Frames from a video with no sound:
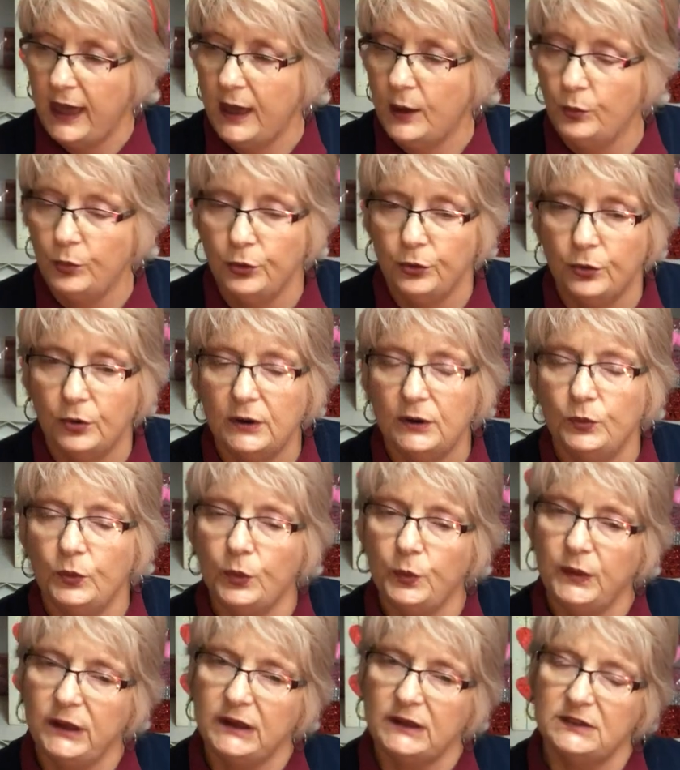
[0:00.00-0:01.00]
And we're going,
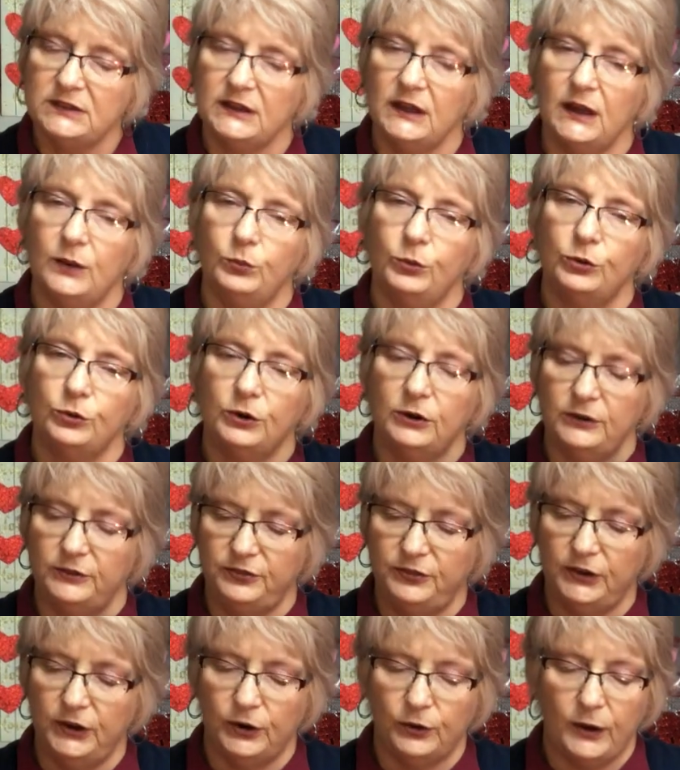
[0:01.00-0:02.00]
when we get done, we're going to
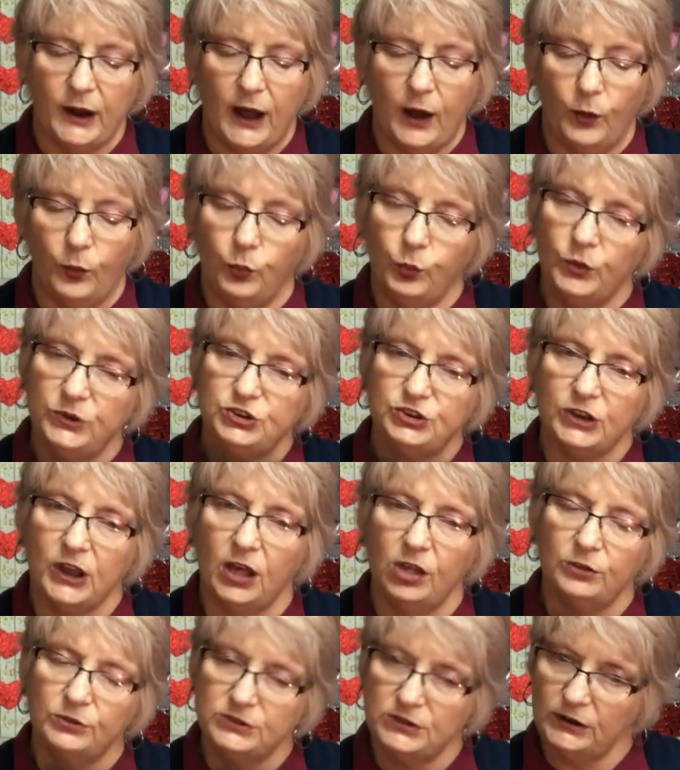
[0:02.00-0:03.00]
figure out which
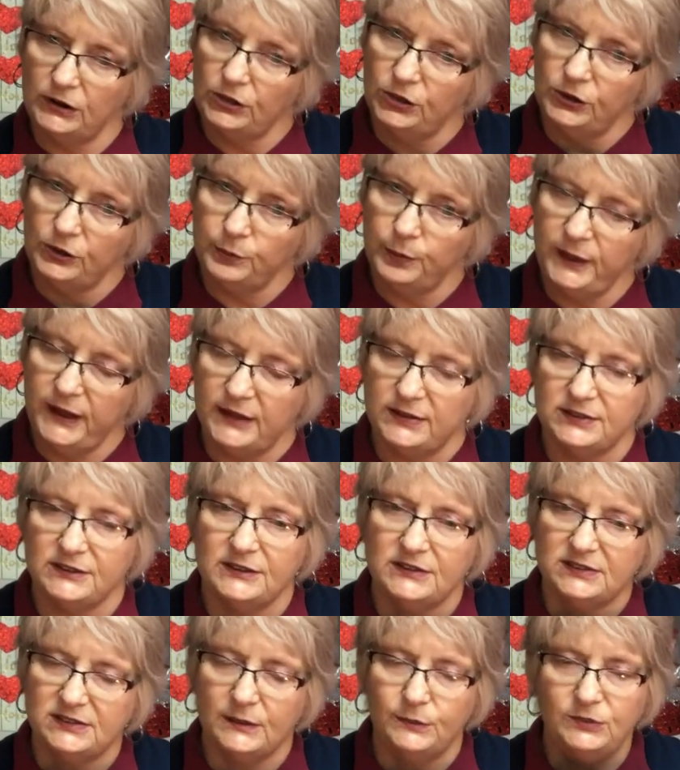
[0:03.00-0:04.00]
colors it'll look best,
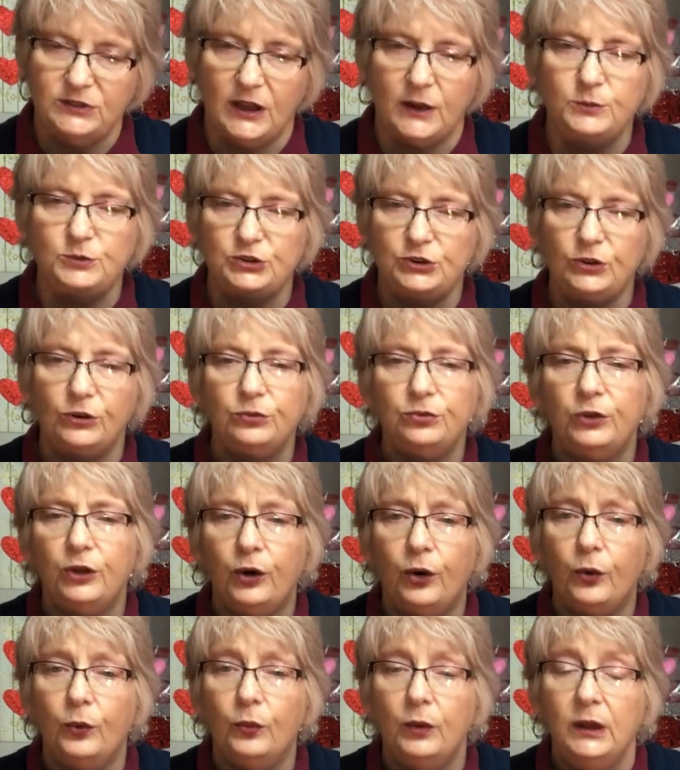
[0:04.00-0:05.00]
because sometimes you don't
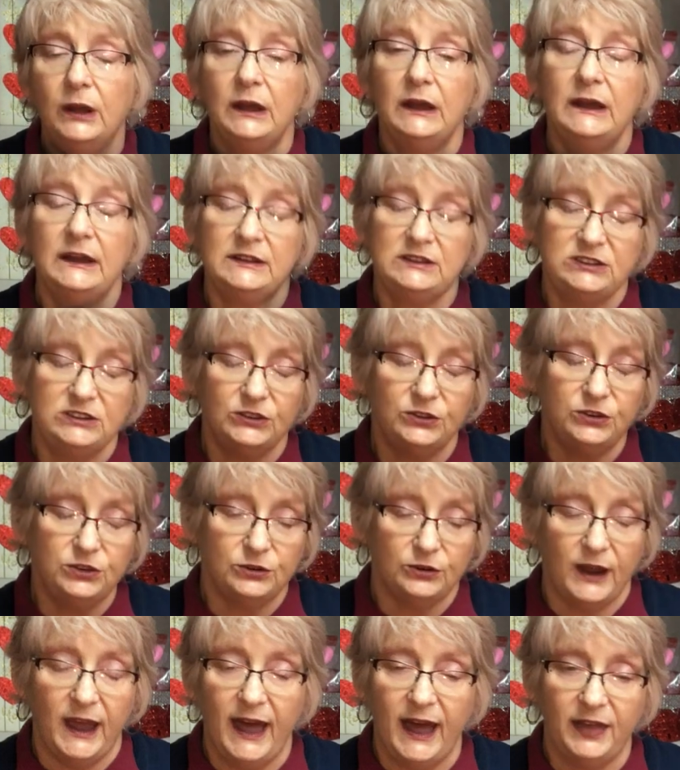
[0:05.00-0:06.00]
know until
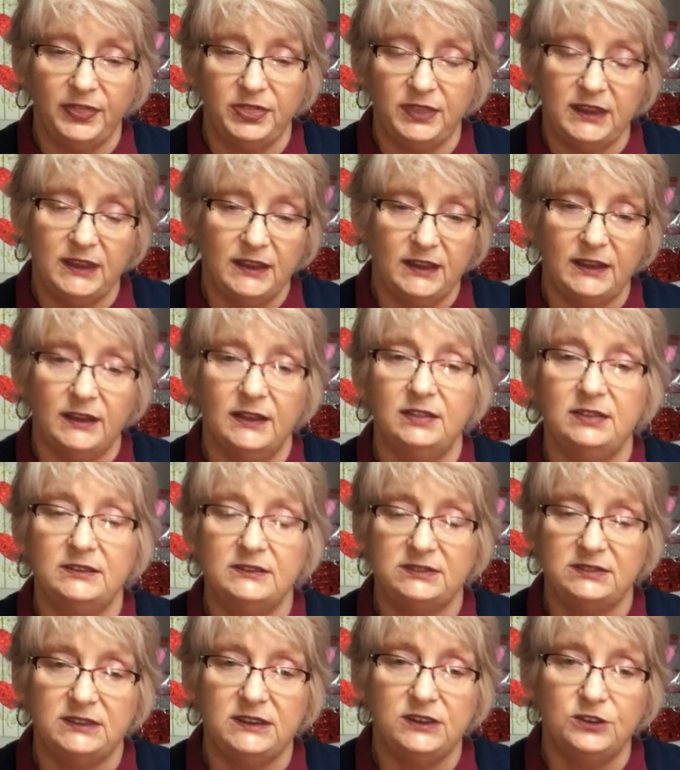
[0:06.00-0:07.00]
you're at the end
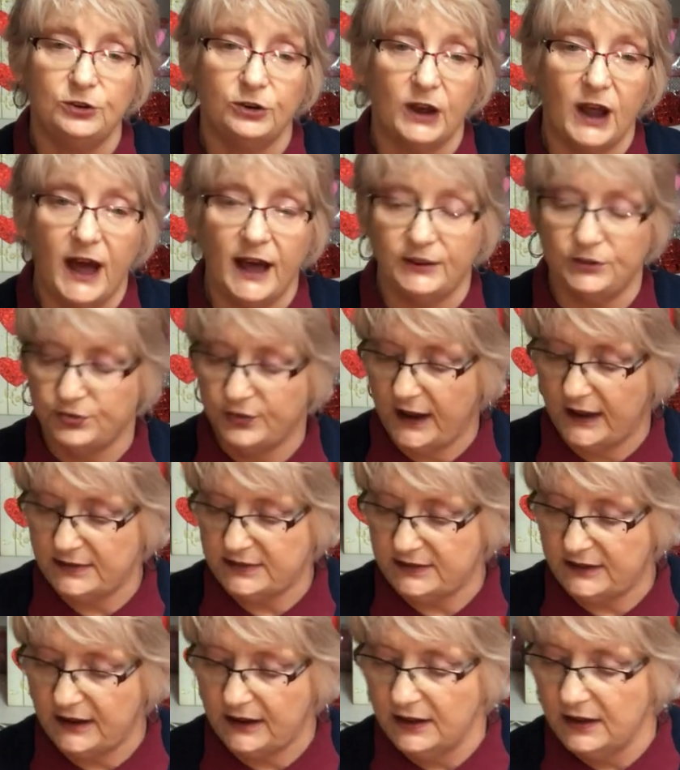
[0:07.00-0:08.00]
to see your
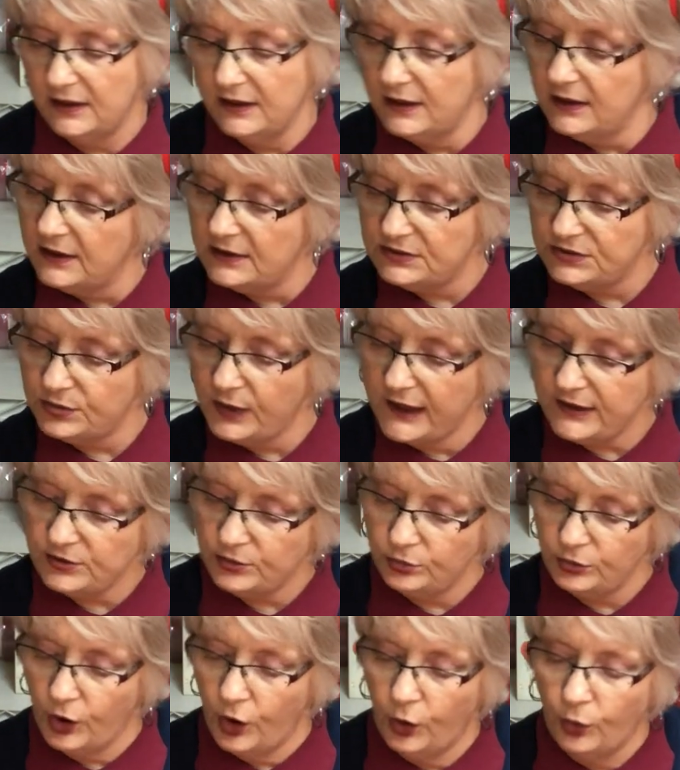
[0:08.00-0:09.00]
contrasting. So I
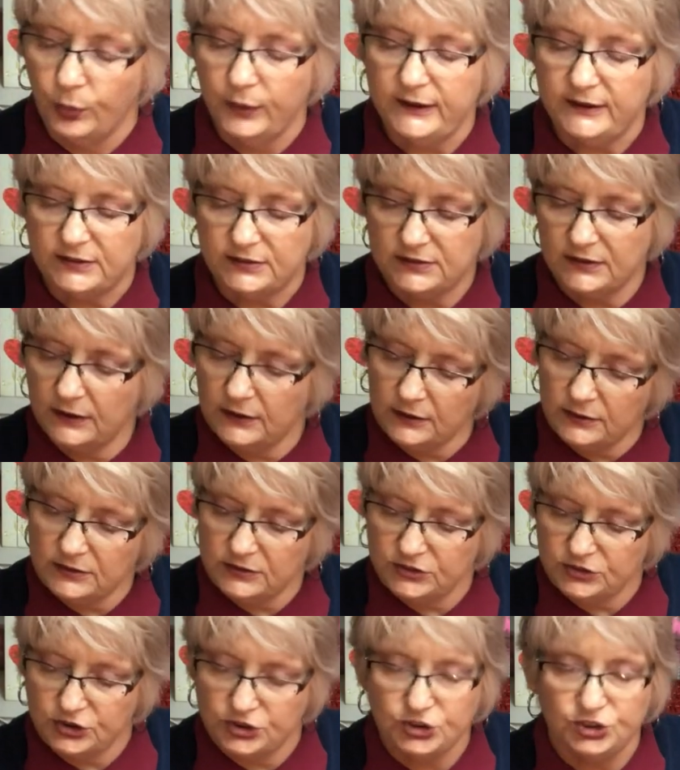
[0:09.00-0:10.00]
don't always
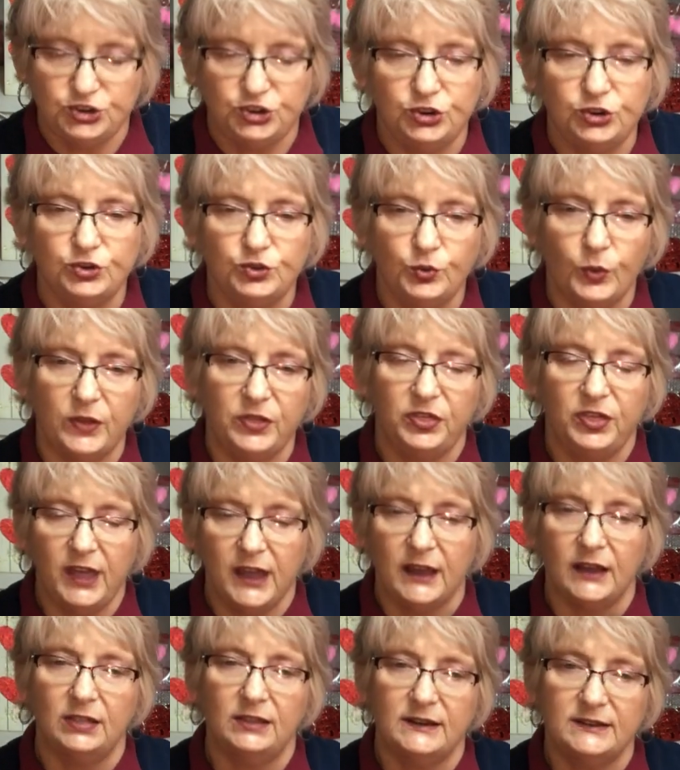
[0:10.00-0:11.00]
just choose one
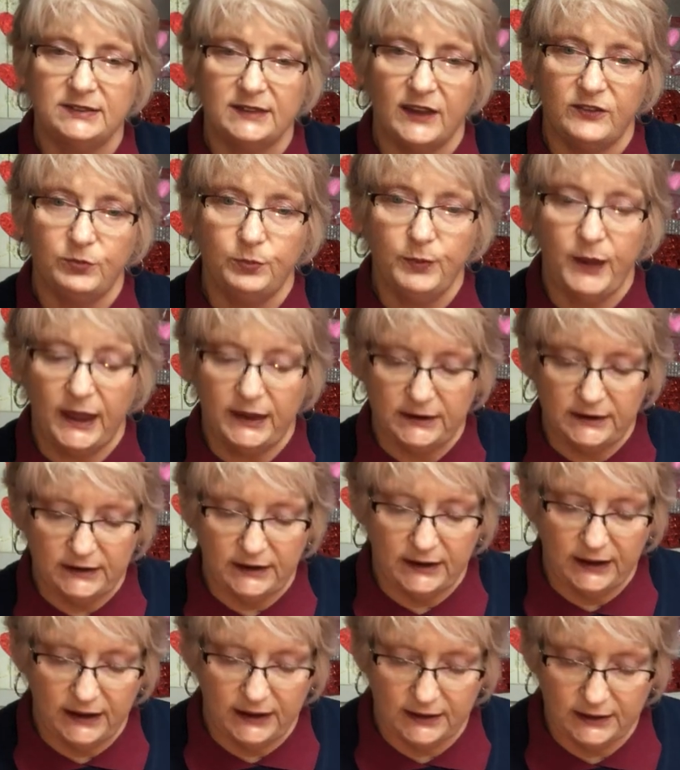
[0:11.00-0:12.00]
thing unless I've made
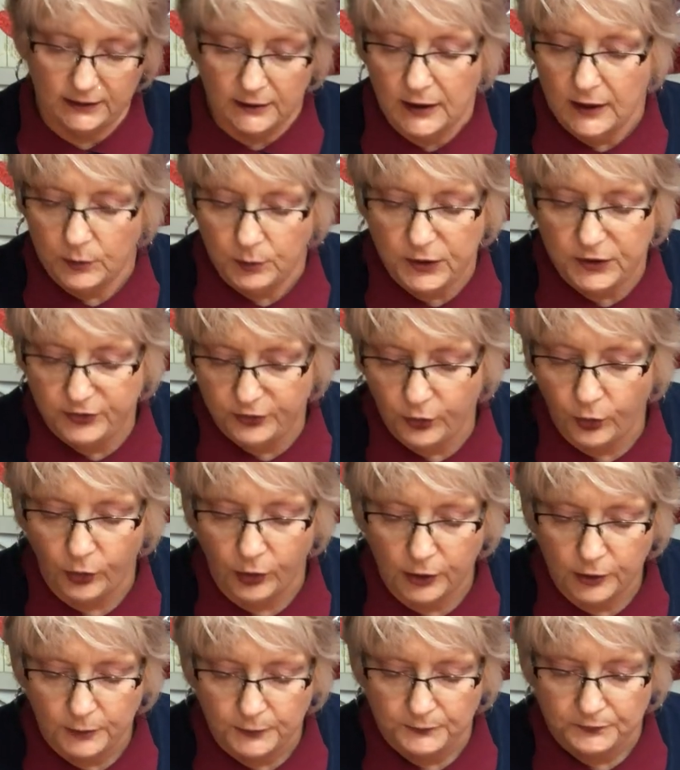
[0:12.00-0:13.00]
it again
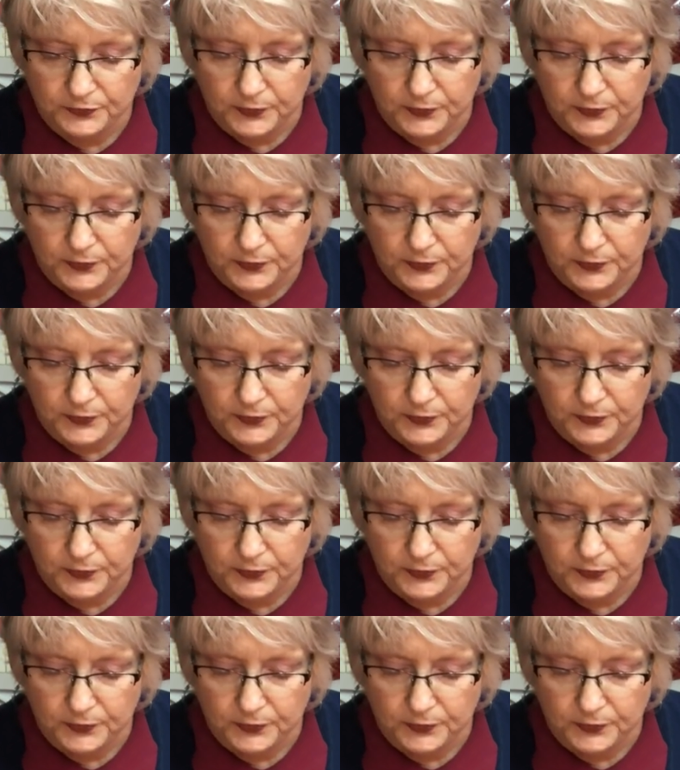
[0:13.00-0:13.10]
before.